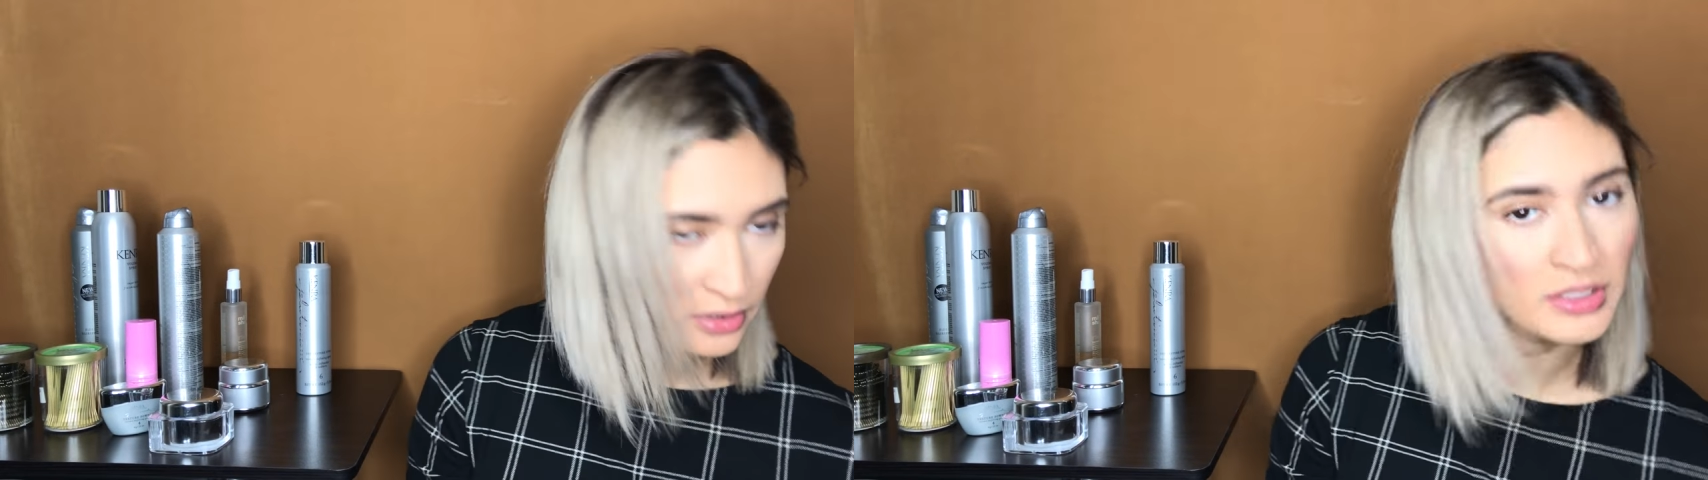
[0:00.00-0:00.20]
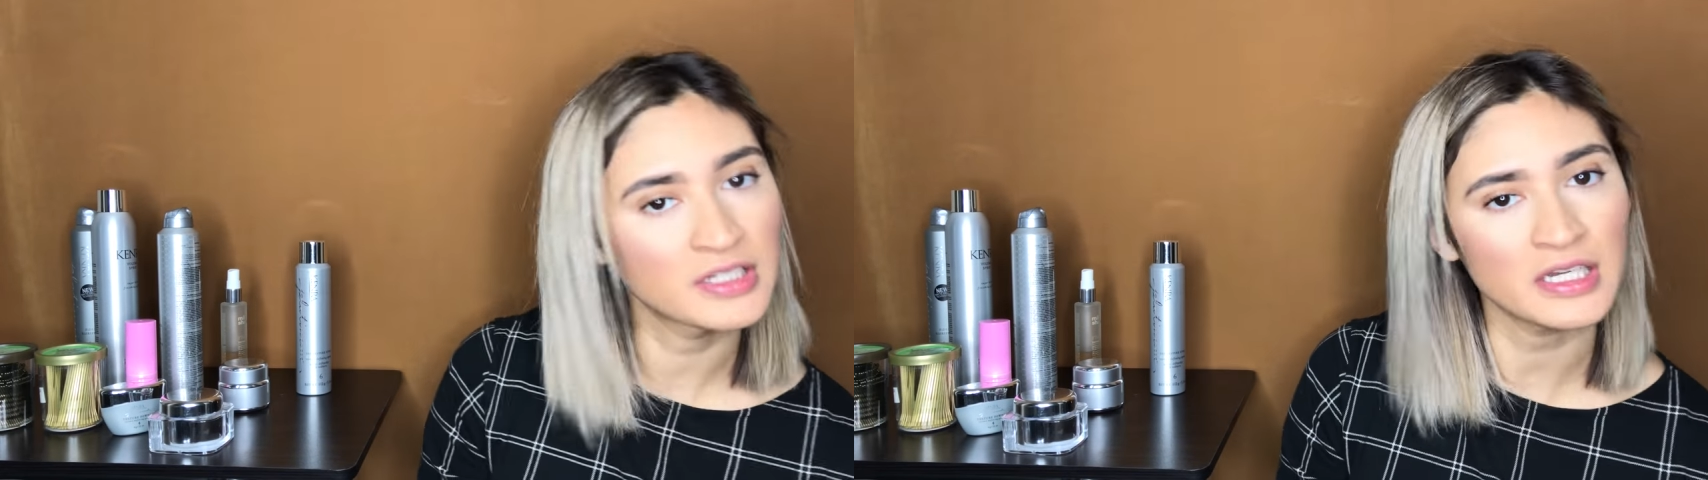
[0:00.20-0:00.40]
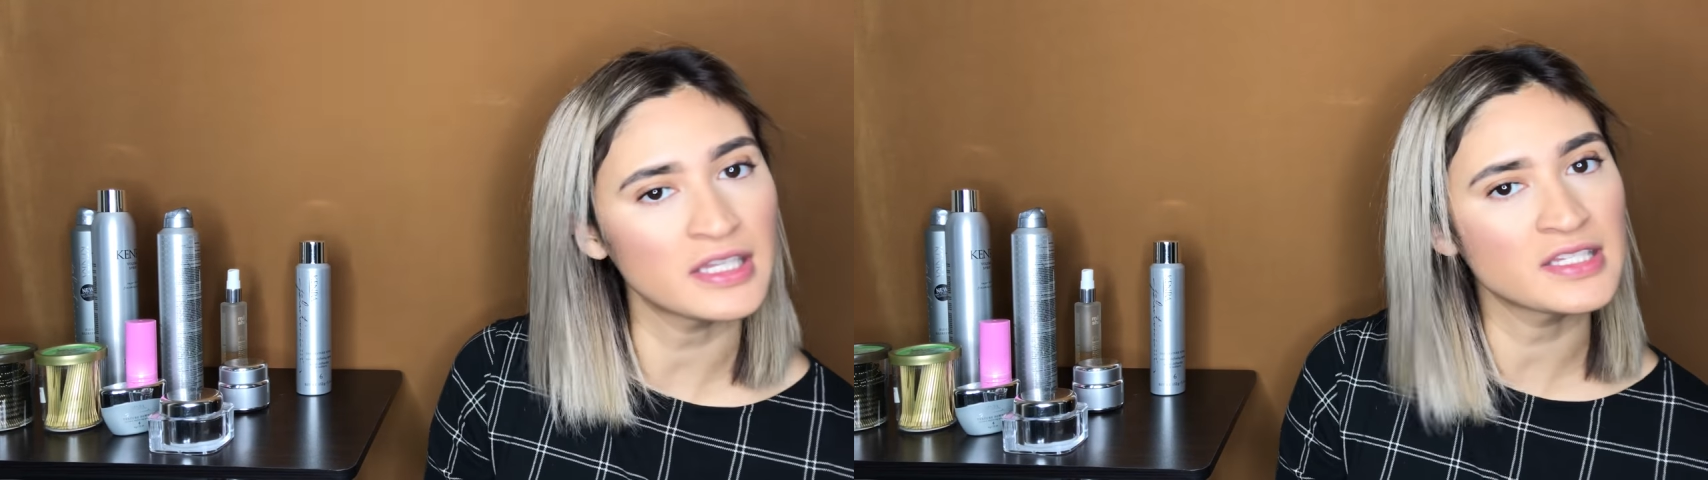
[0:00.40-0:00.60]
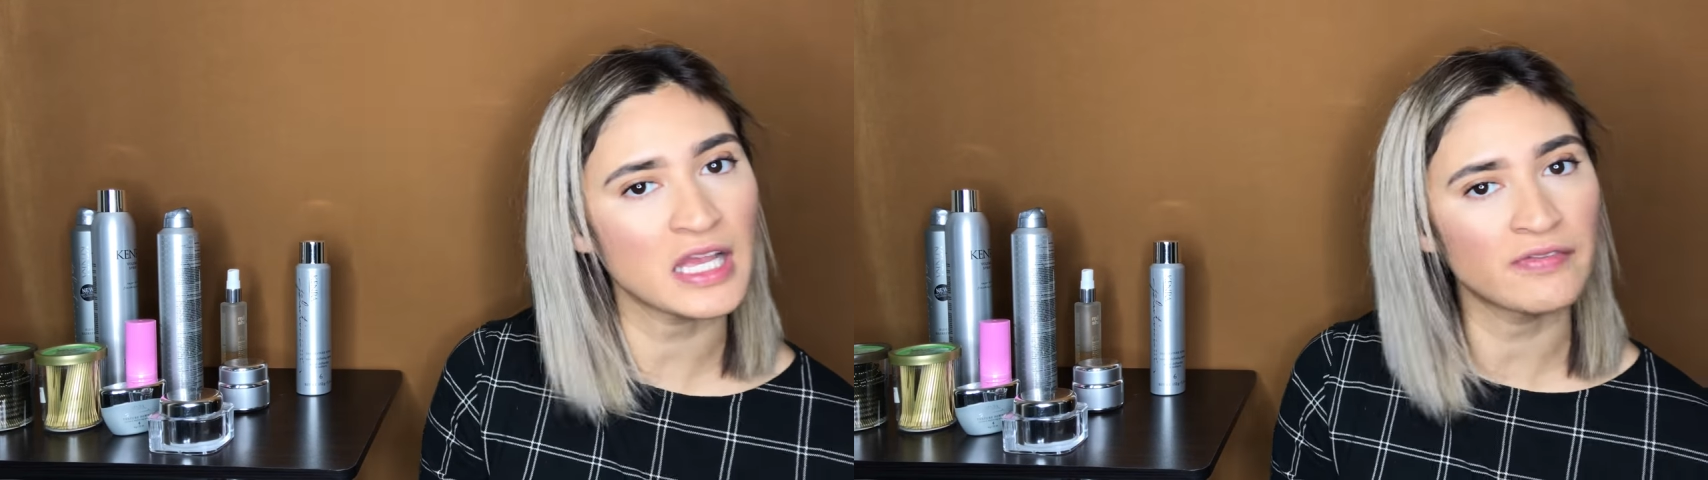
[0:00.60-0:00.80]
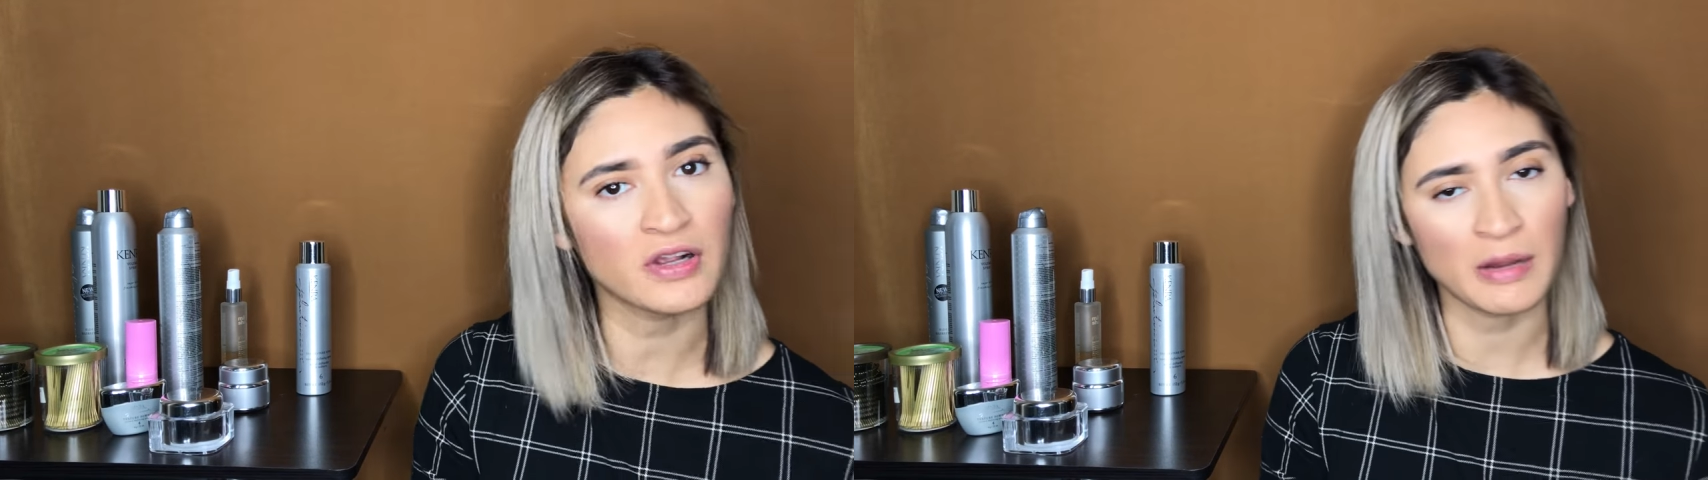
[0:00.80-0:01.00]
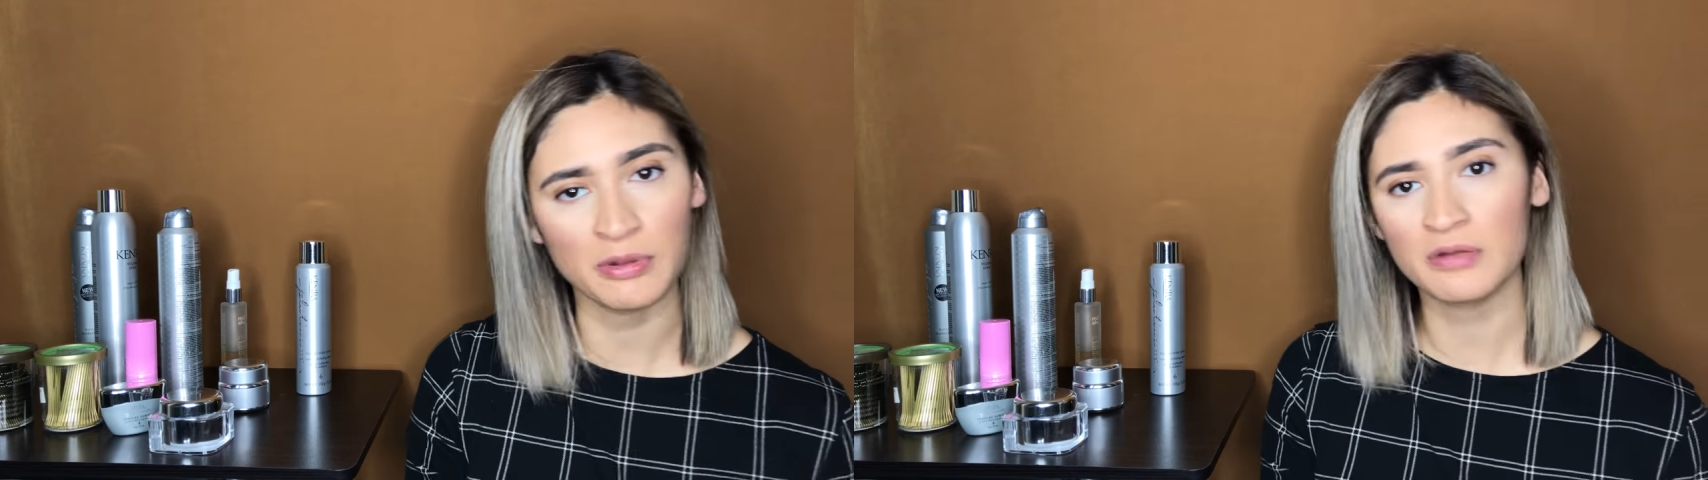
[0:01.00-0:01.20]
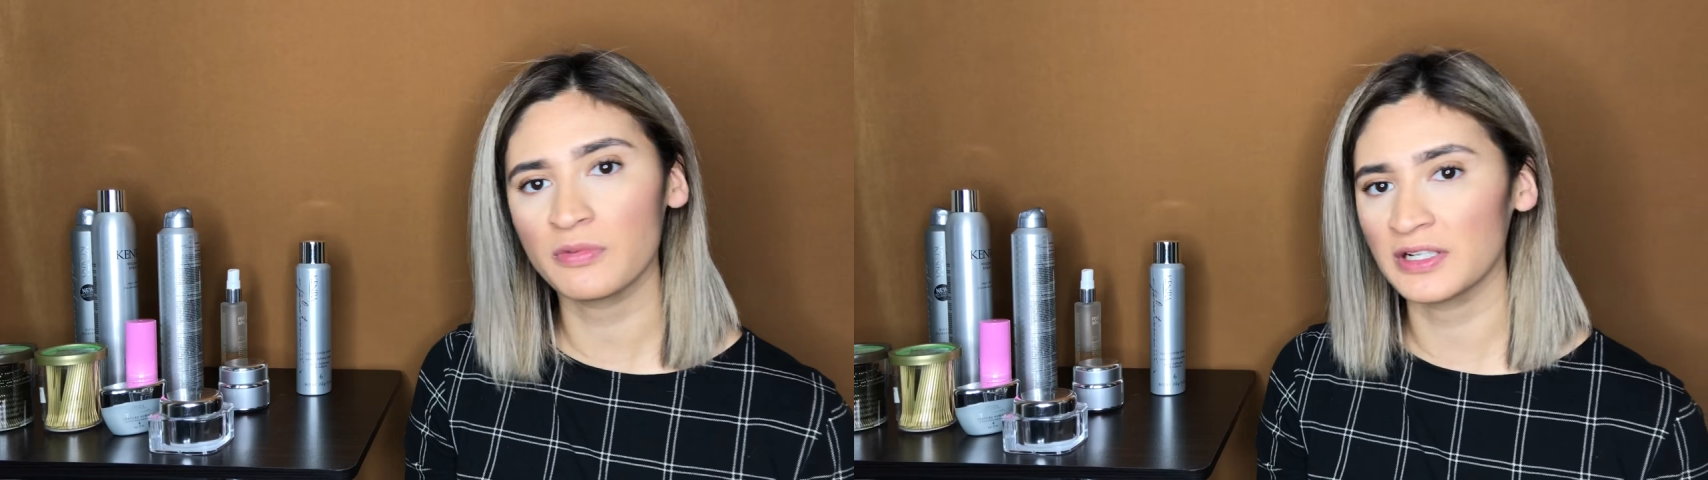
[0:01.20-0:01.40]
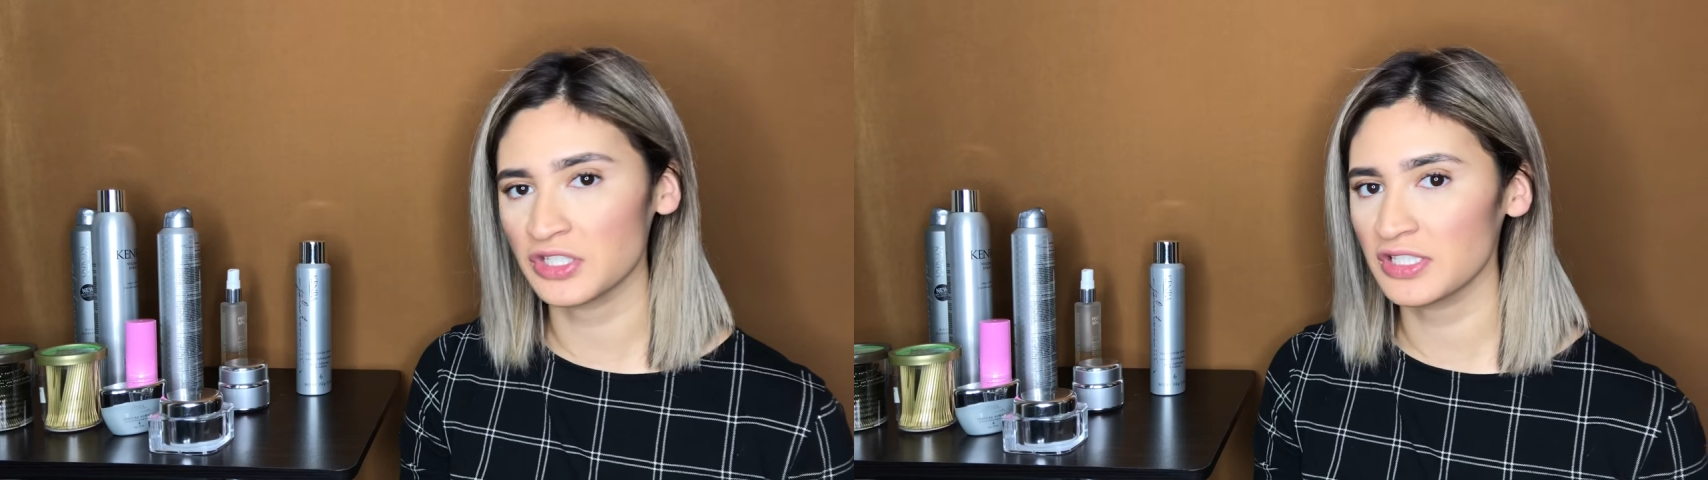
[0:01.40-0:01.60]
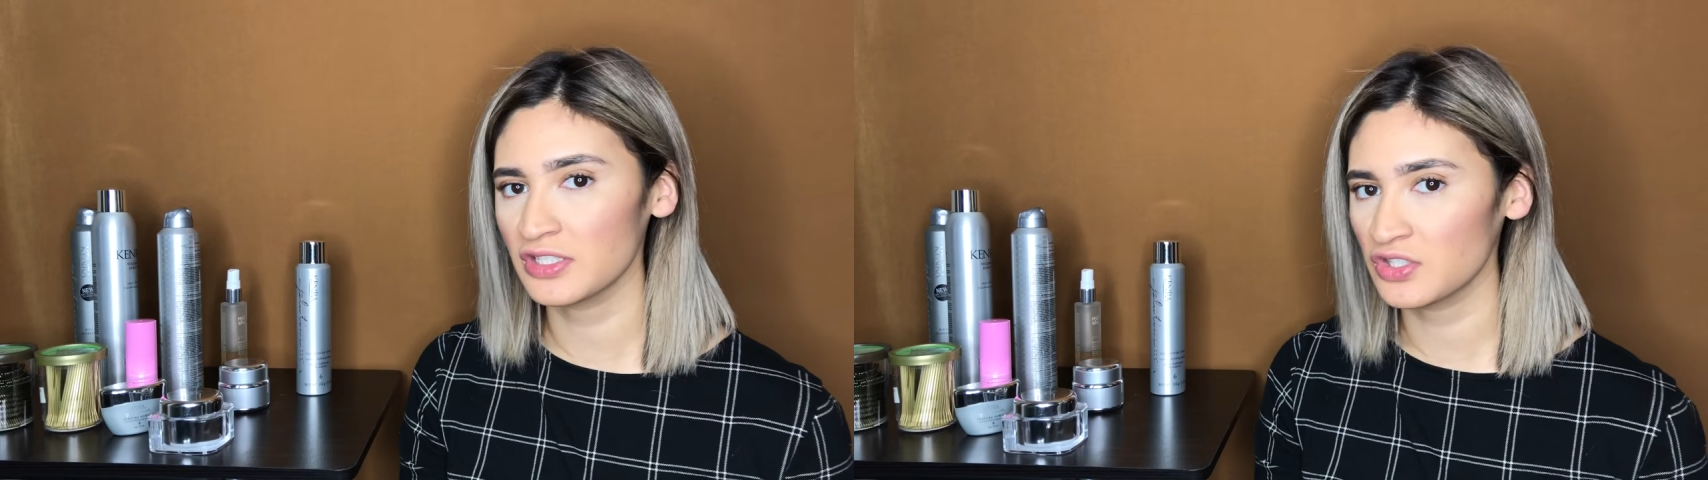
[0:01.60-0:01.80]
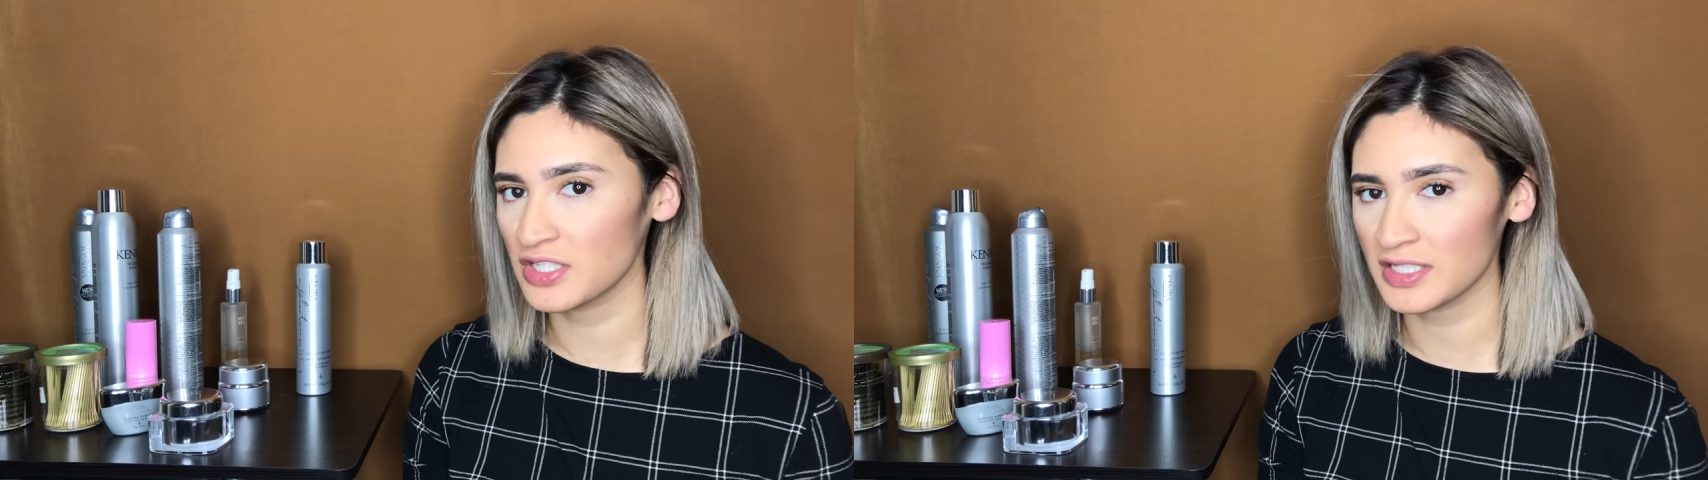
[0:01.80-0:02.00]
You need to at least have a couple of
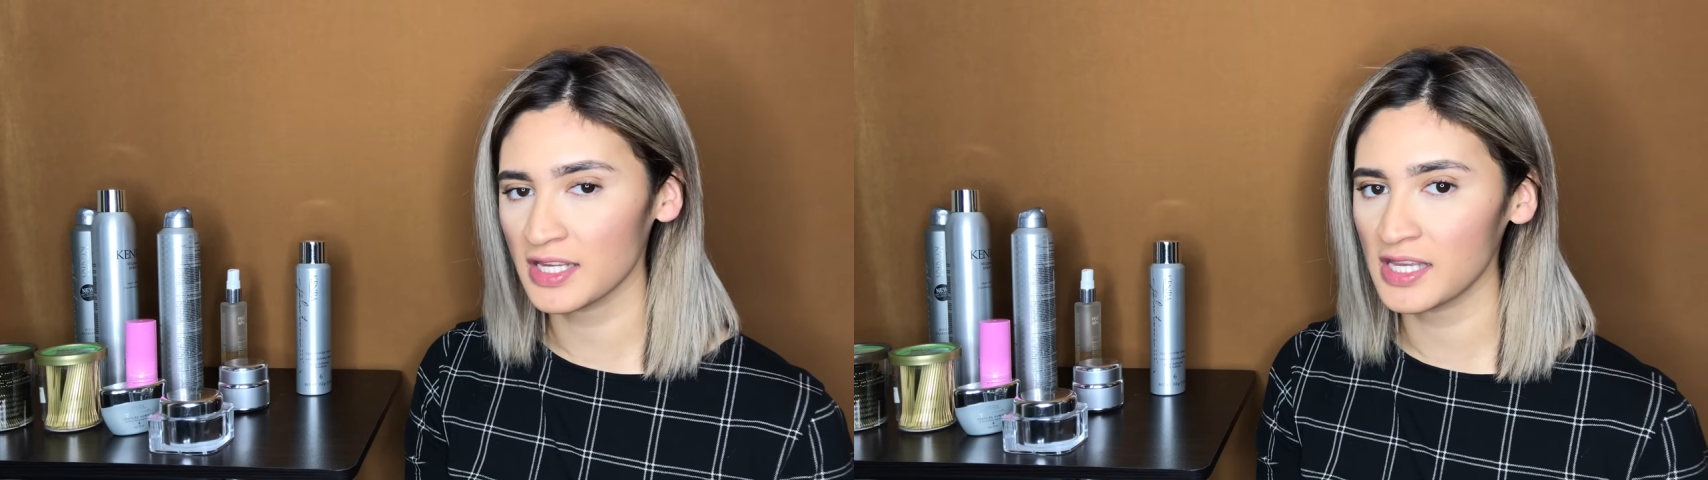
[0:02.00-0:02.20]
brushes just